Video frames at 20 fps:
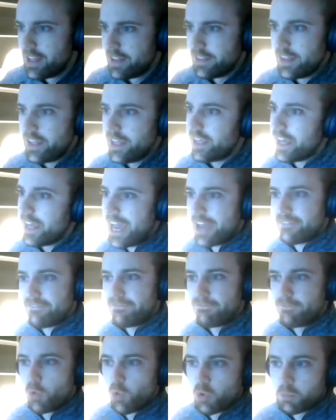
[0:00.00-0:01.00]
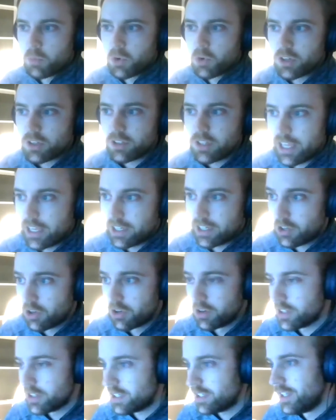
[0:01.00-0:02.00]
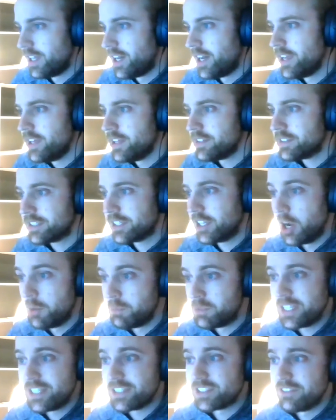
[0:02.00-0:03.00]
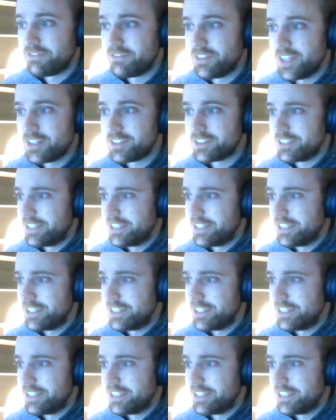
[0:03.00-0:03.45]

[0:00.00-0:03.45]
They had former and current clients come to his defense.